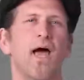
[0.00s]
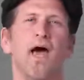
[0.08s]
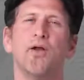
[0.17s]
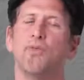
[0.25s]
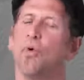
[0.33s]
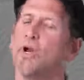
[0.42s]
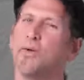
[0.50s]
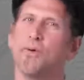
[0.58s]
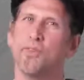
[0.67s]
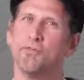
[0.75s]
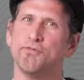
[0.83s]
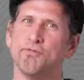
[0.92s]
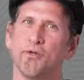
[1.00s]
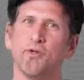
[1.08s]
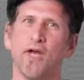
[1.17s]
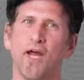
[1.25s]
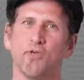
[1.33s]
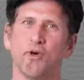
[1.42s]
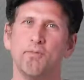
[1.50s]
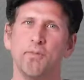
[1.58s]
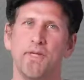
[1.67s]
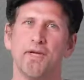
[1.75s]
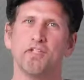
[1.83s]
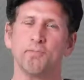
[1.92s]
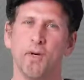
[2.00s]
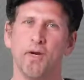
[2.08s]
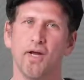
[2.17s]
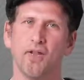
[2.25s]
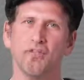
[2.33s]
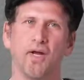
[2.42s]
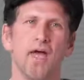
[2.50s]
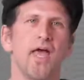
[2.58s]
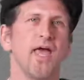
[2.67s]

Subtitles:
and run it with the full Android P experience.